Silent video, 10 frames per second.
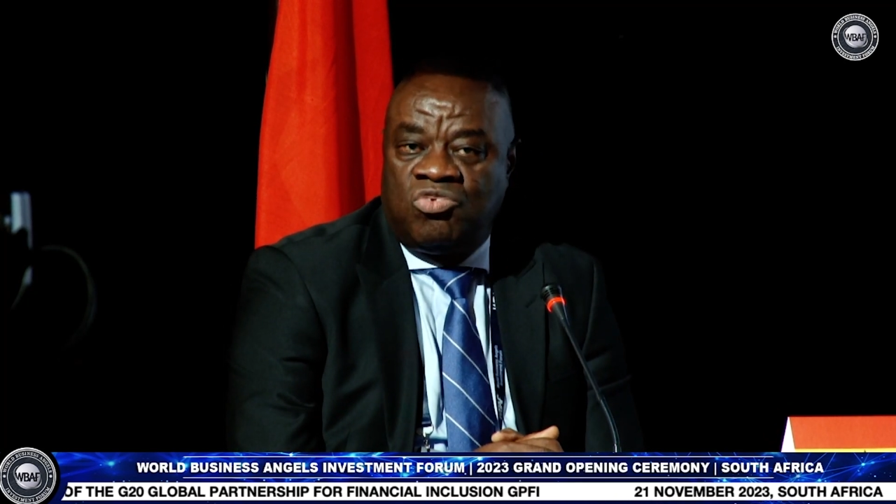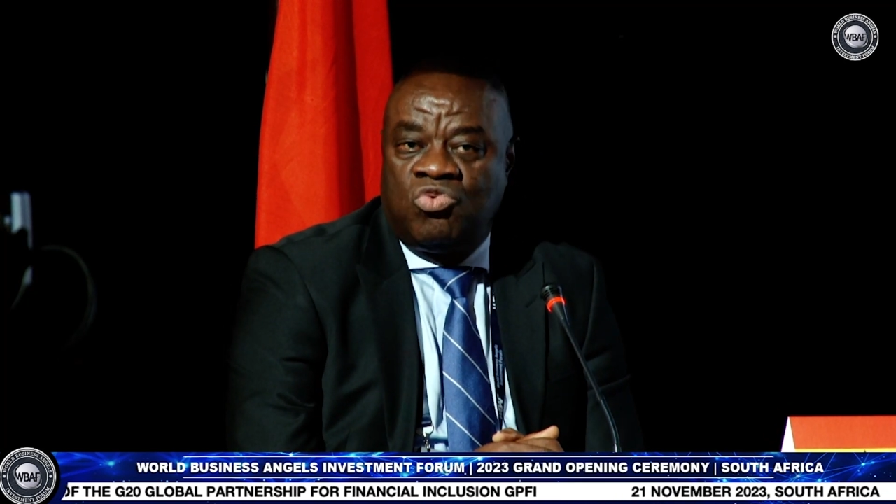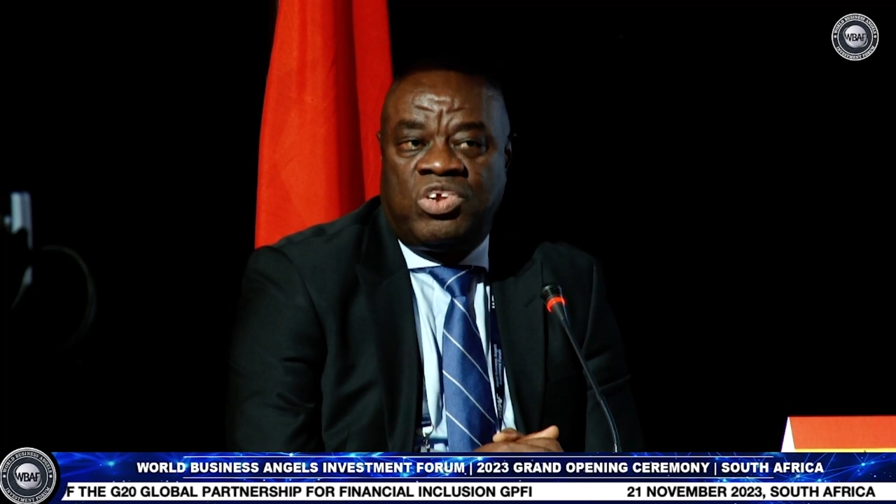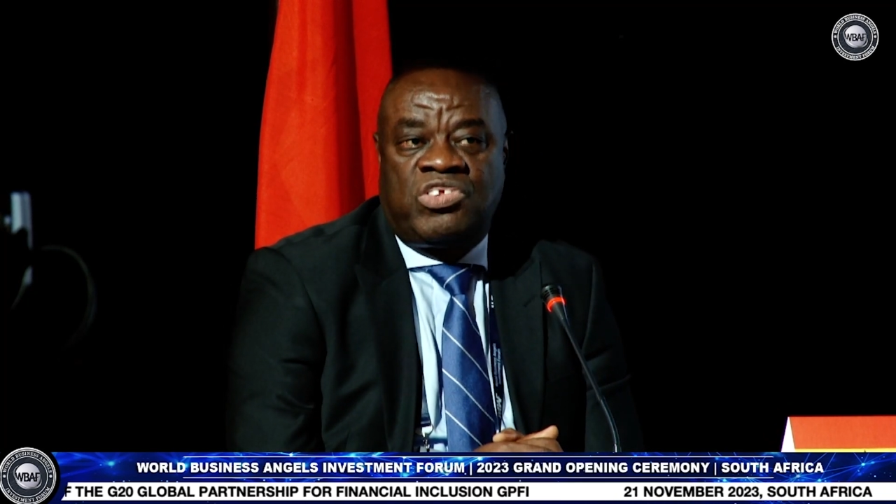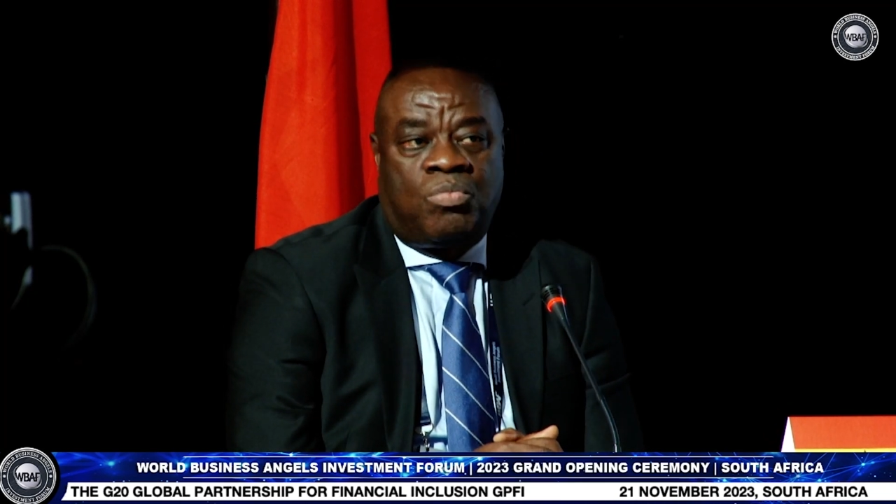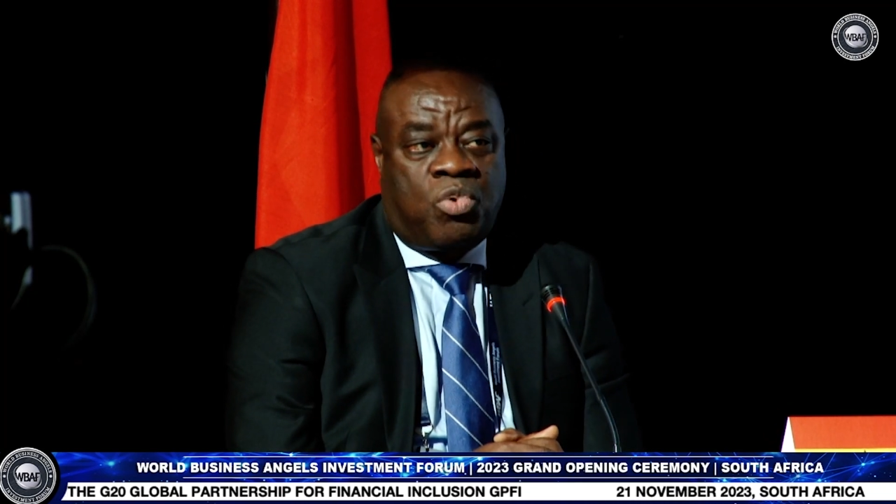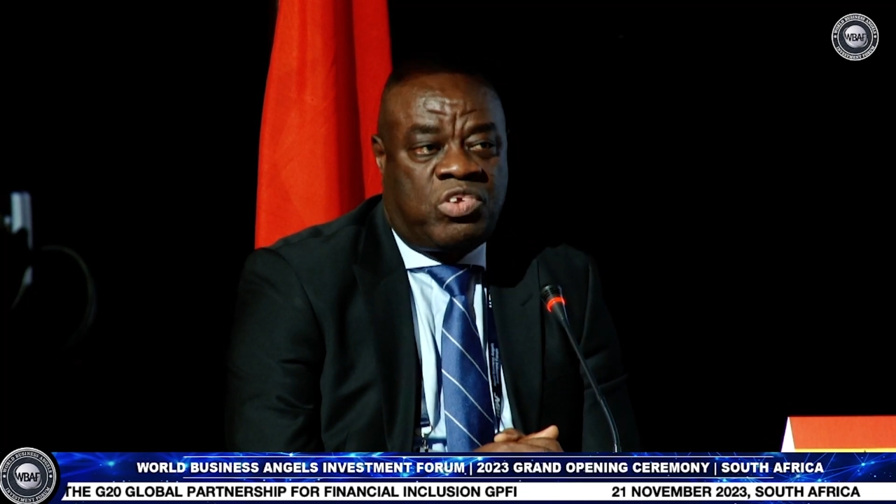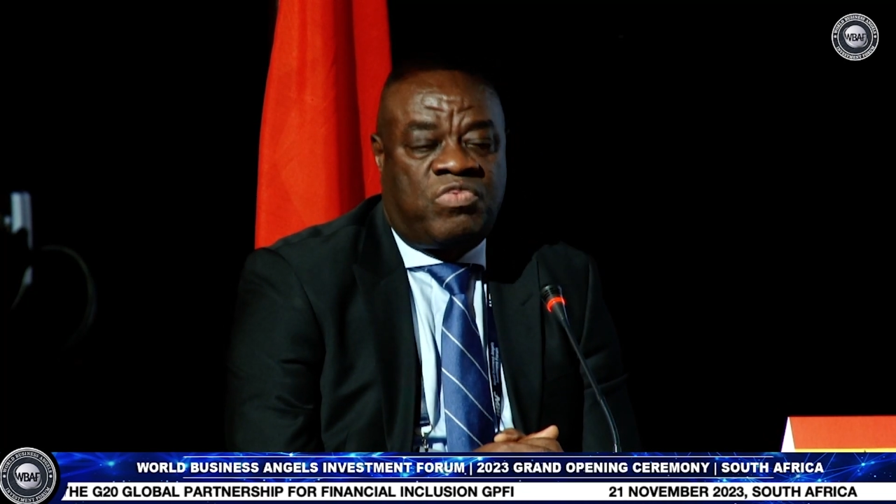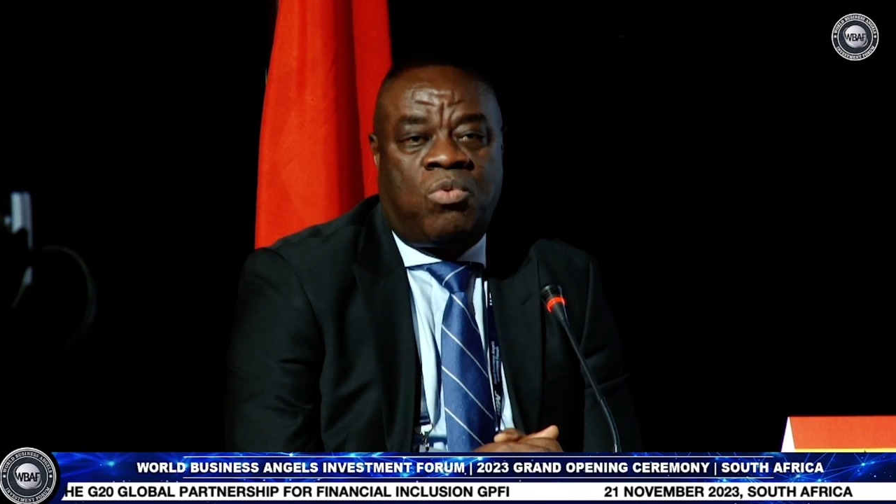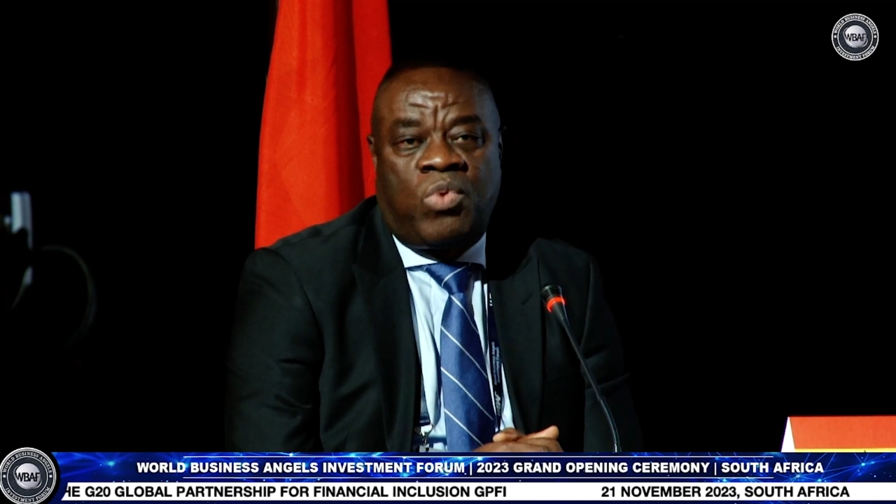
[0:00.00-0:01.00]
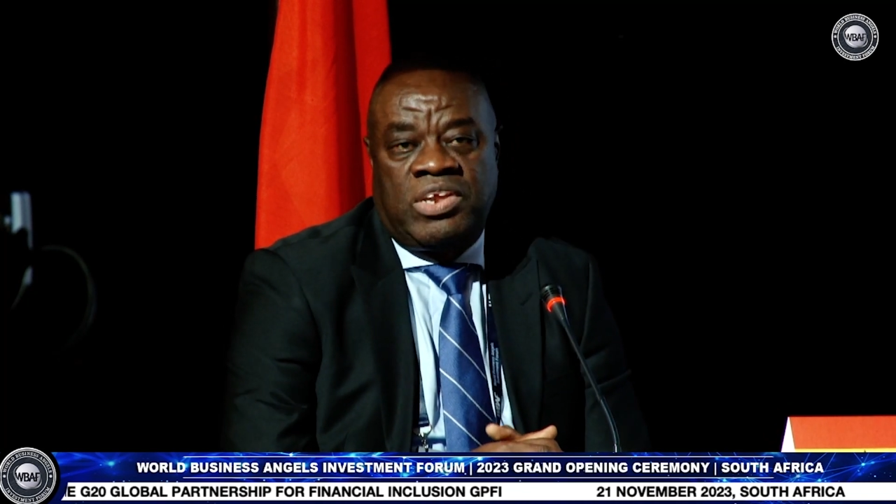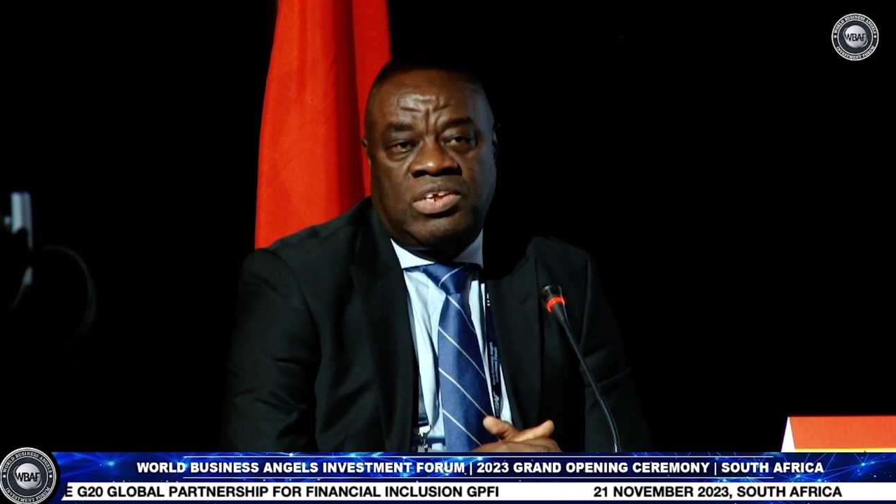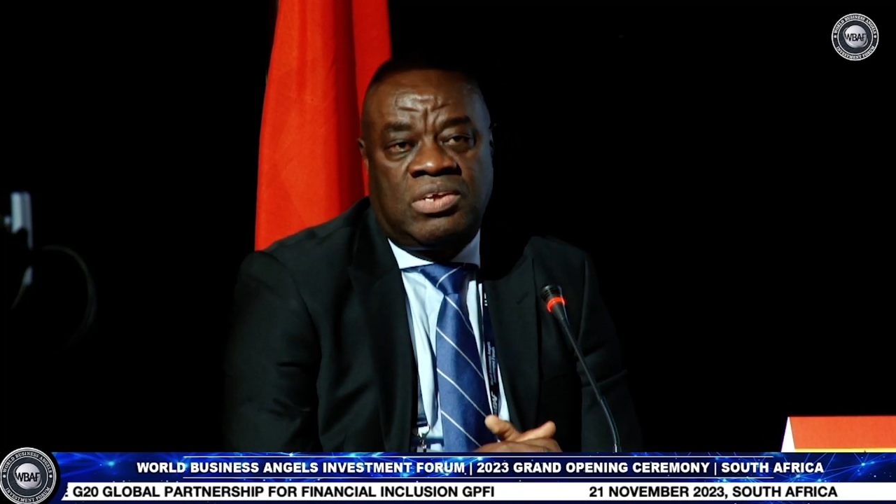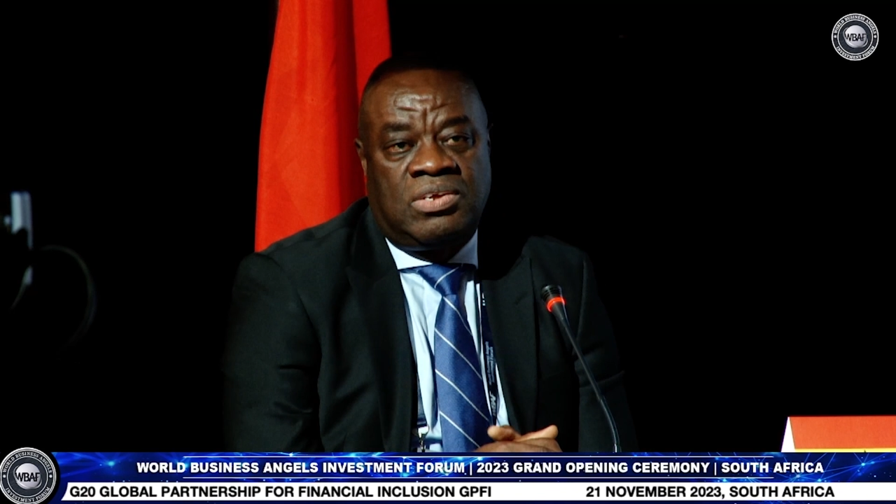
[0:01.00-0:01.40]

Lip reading: do with the support of everyone here.